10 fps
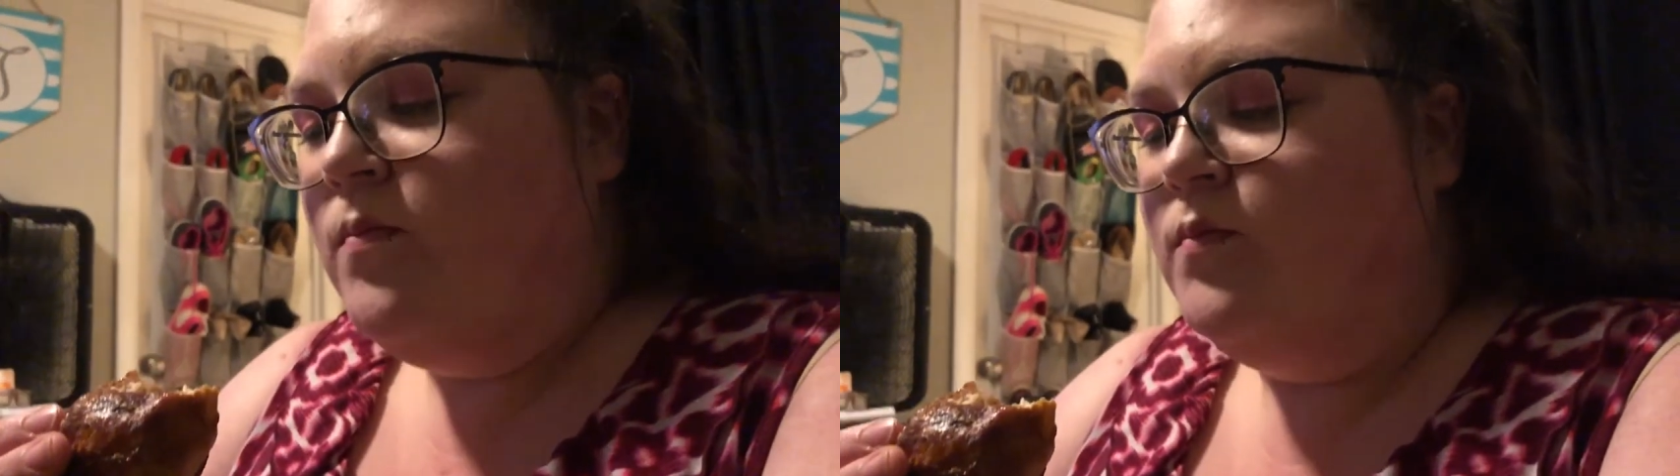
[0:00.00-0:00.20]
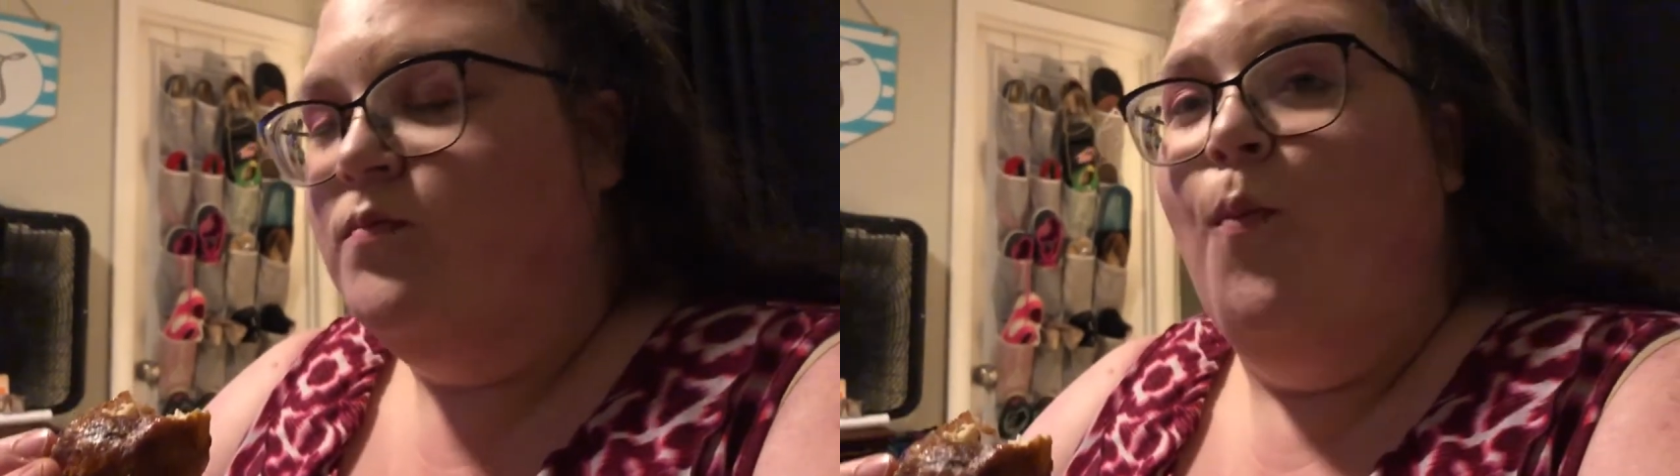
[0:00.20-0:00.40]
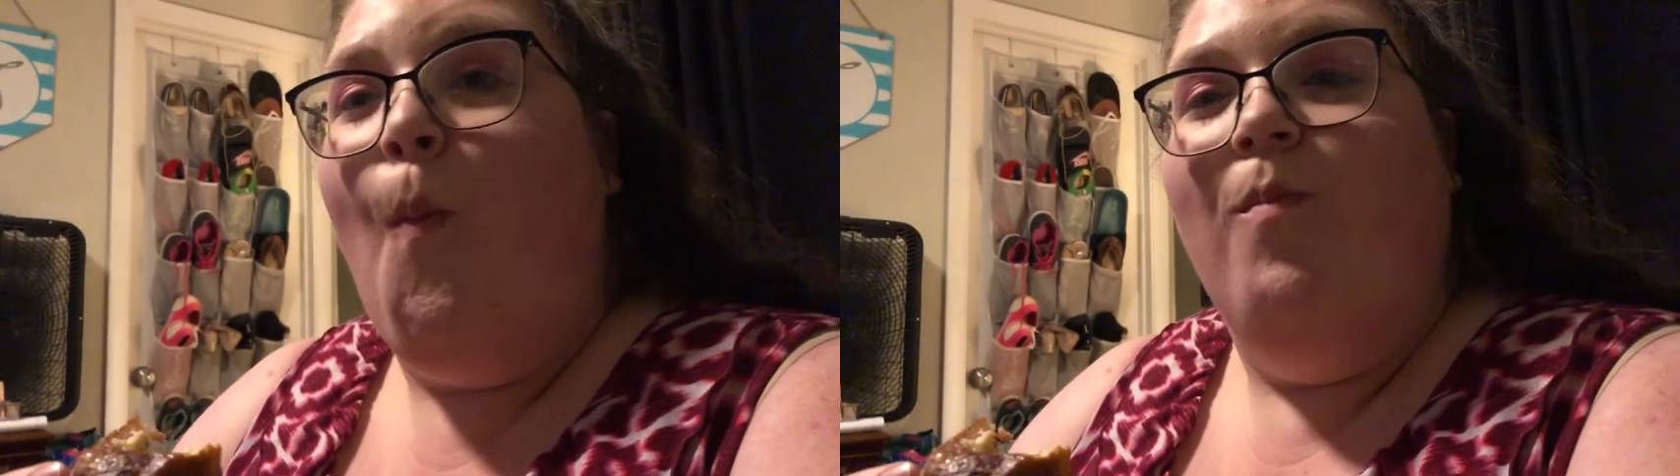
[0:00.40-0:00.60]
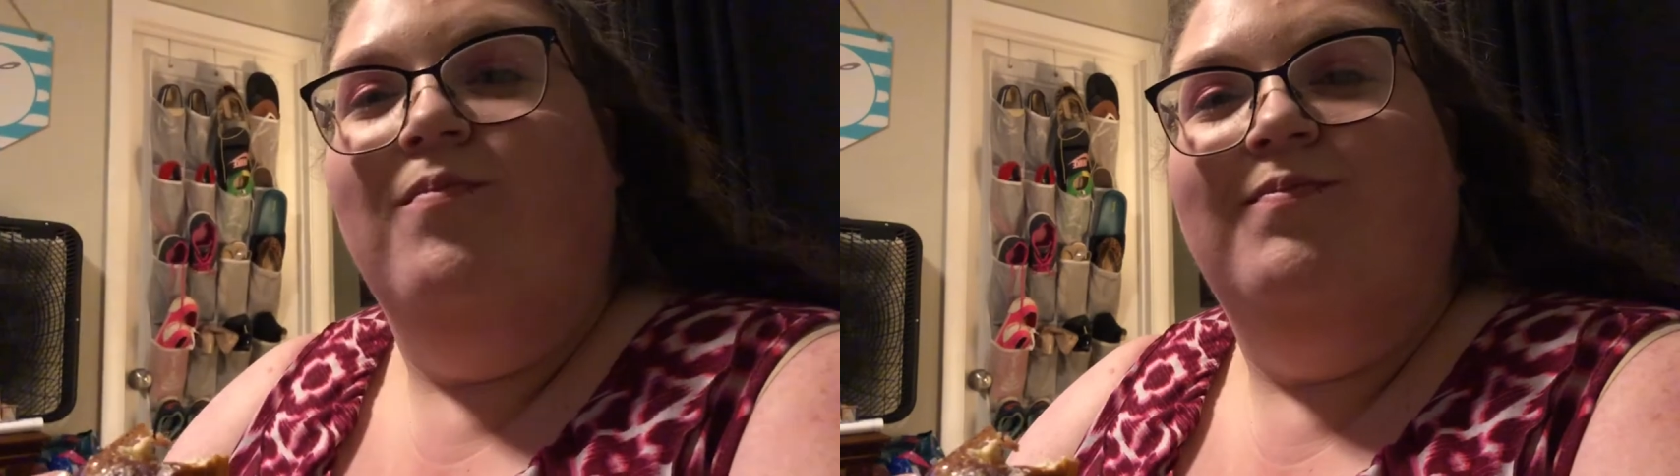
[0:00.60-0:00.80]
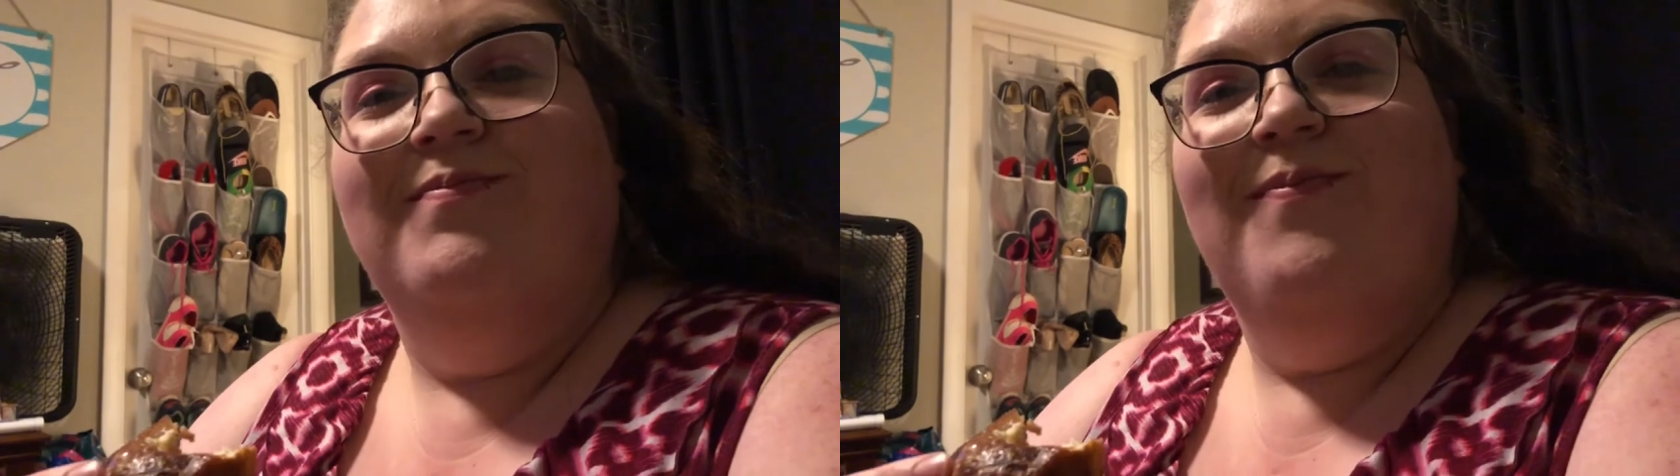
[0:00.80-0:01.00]
Mm.
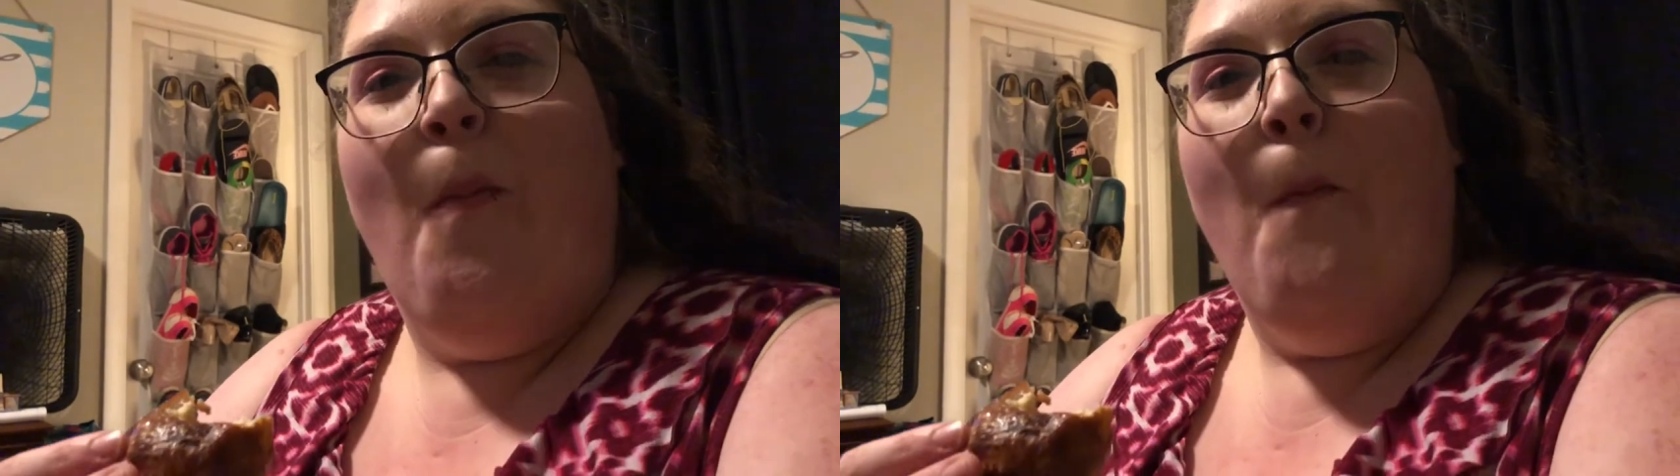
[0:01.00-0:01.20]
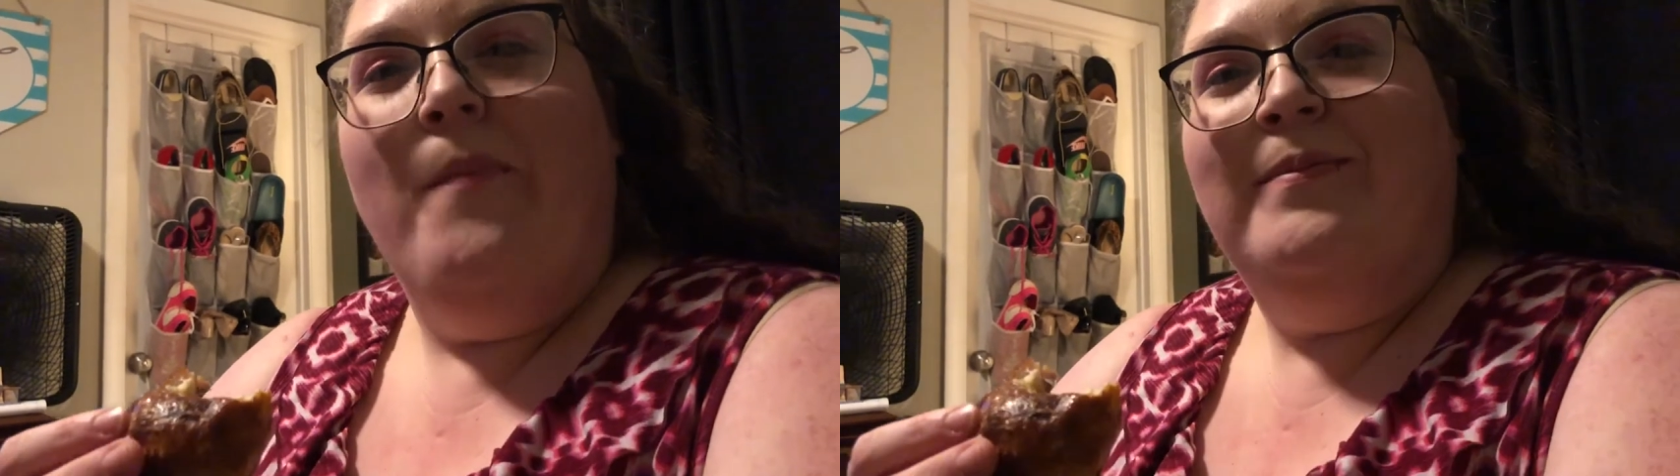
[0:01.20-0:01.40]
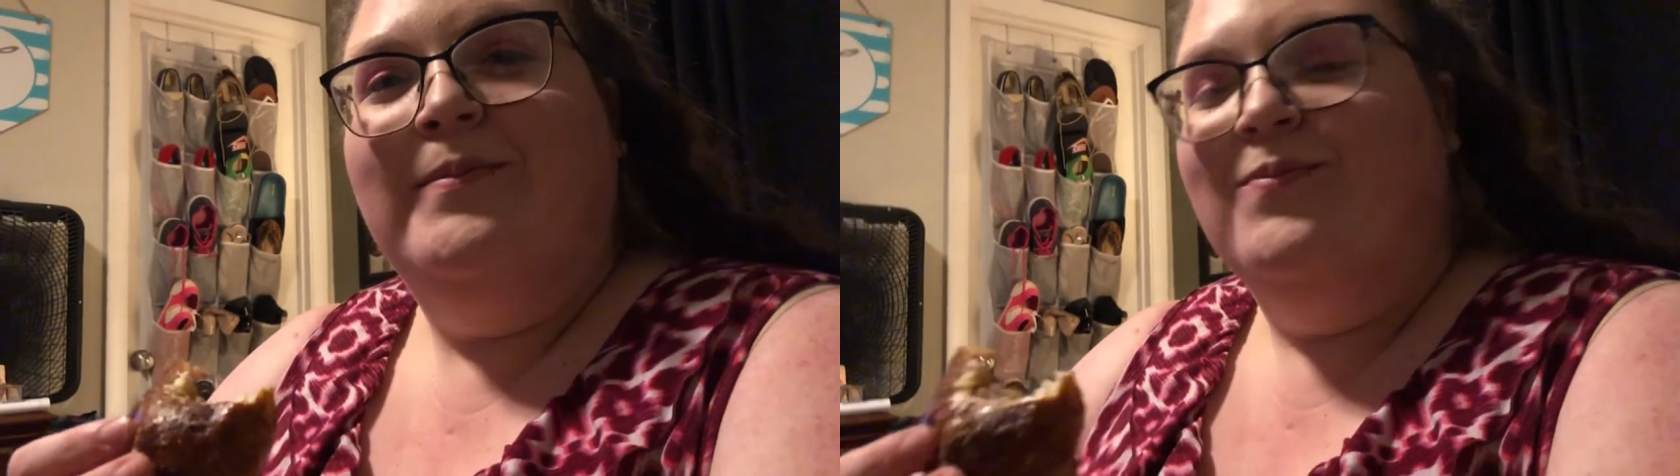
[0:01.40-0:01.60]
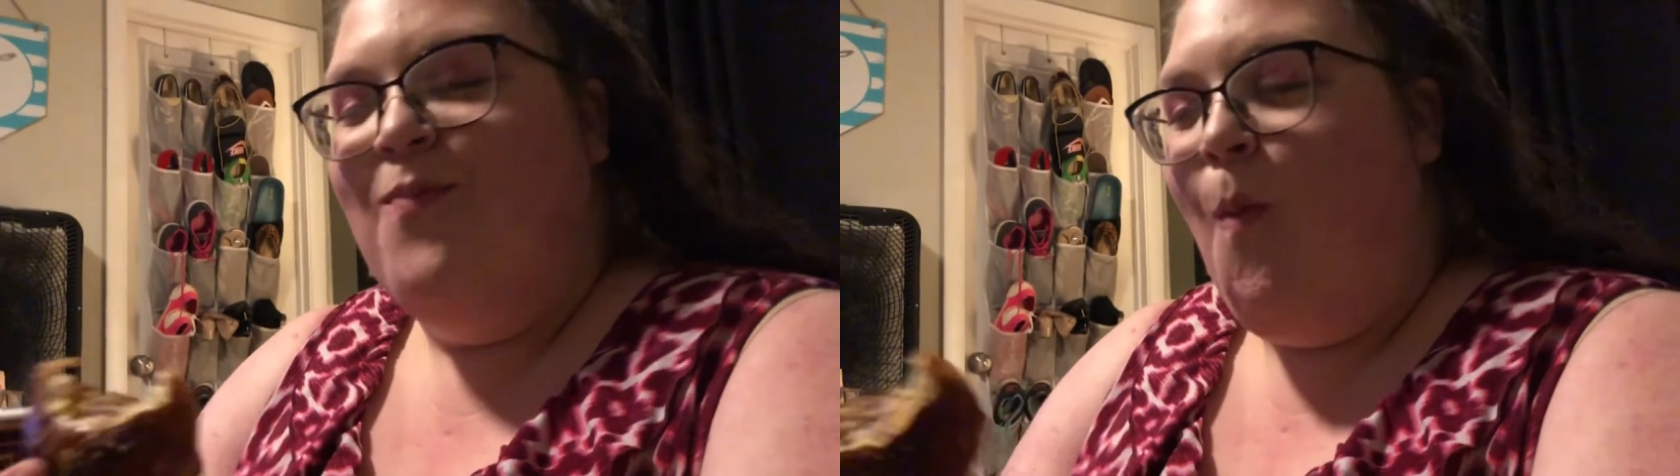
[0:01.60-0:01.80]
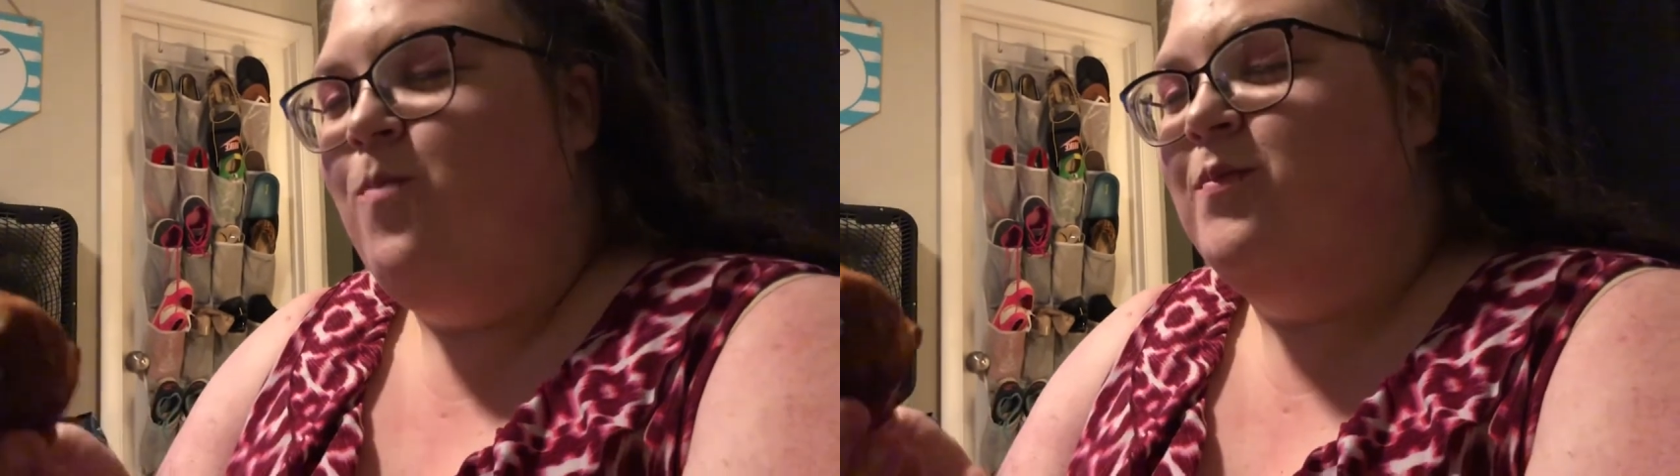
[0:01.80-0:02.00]
That is really
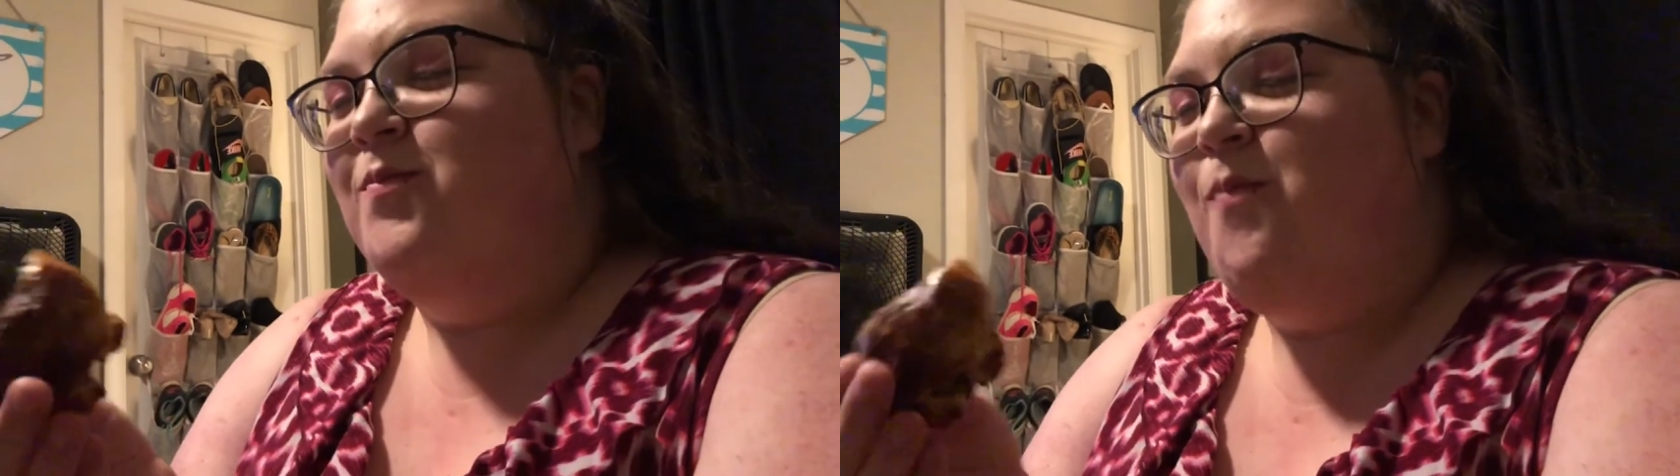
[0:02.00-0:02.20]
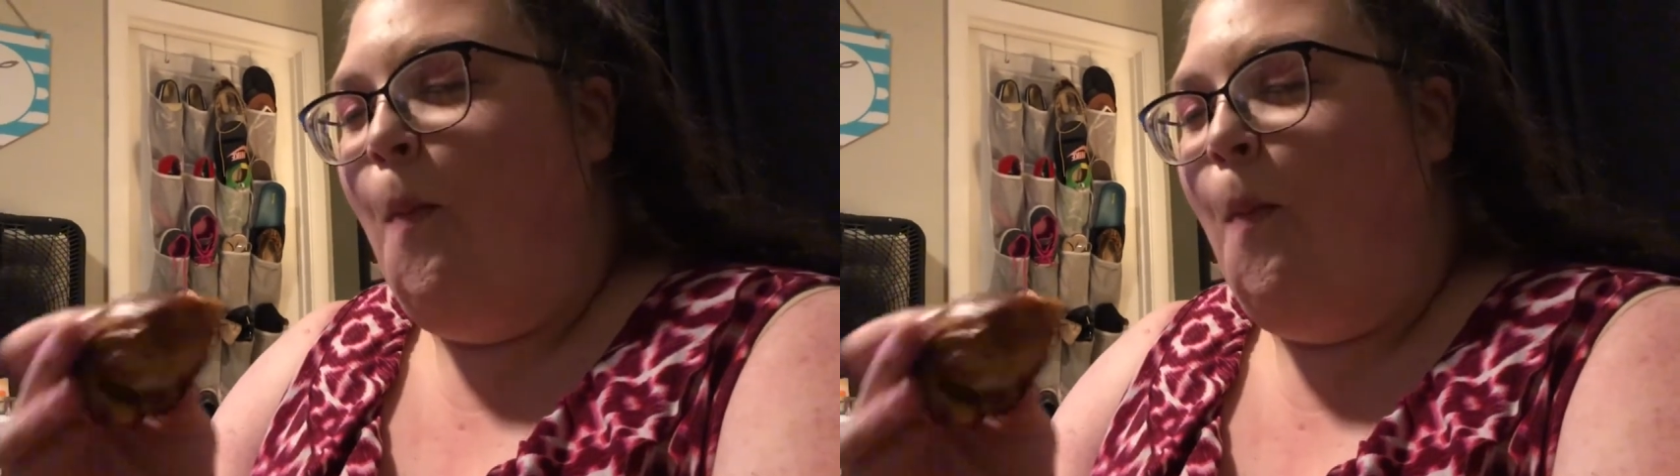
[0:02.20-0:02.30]
good, isn't it?